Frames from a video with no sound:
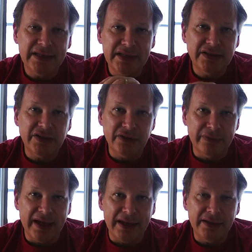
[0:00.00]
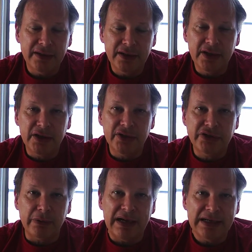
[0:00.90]
need to do that.
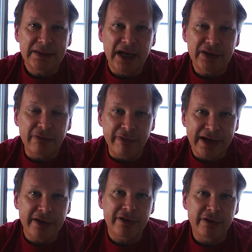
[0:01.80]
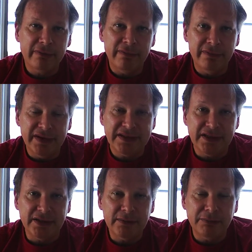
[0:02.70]
So I got the regular Visian.
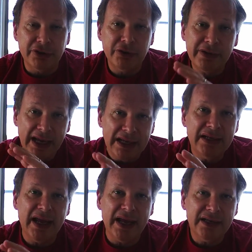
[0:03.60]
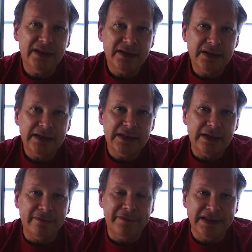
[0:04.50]
But you can get a
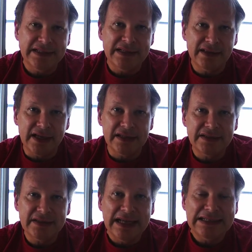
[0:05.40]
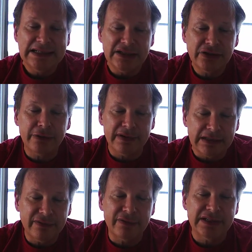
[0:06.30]
Visian lens that does correct
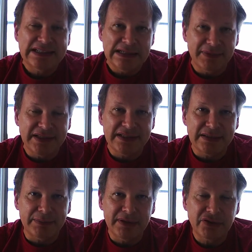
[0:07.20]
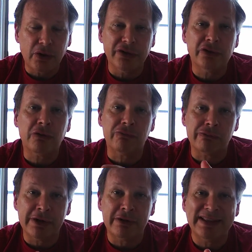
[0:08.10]
for astigmatism. It's called a
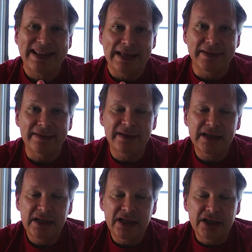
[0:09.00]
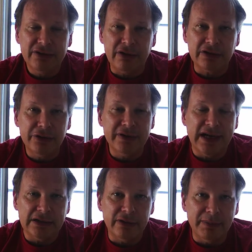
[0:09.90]
toroidal lens. Talk to your
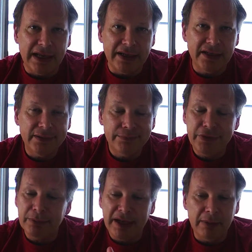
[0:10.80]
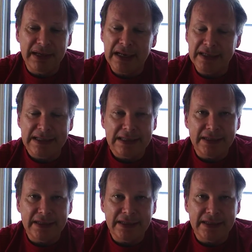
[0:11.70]
doctor about it. You may or may not need